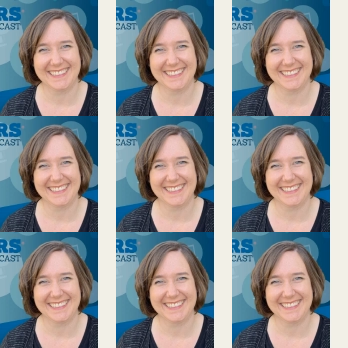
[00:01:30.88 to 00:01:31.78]

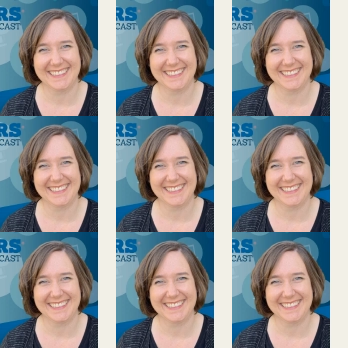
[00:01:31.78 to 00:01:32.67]

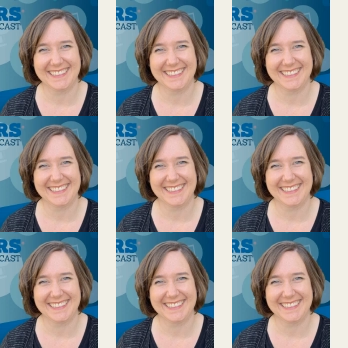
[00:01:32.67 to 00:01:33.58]

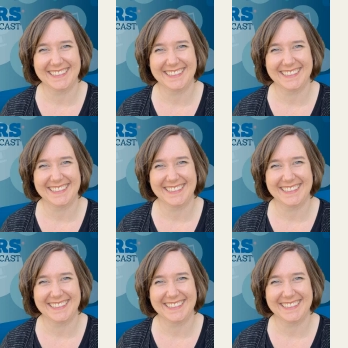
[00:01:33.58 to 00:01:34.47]

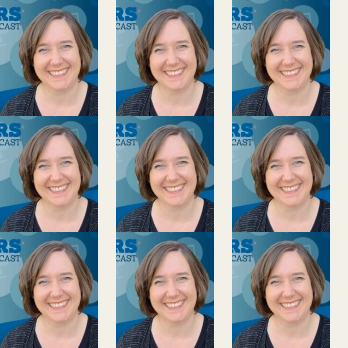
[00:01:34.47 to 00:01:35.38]

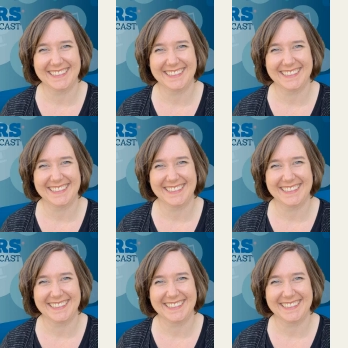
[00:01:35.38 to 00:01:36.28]

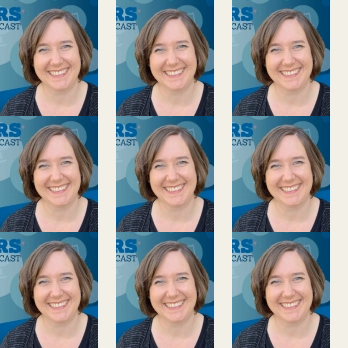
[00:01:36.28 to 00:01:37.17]

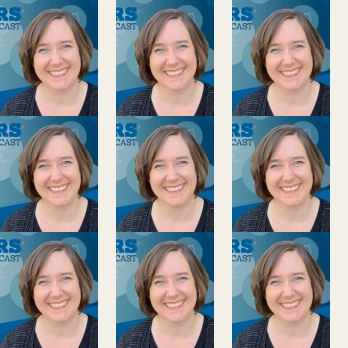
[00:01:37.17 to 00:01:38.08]

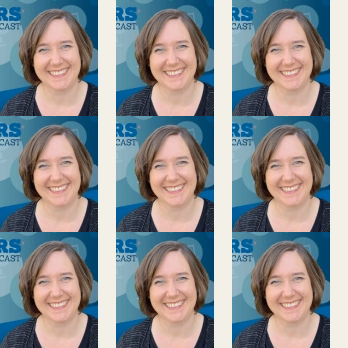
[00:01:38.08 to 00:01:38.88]
[no speech]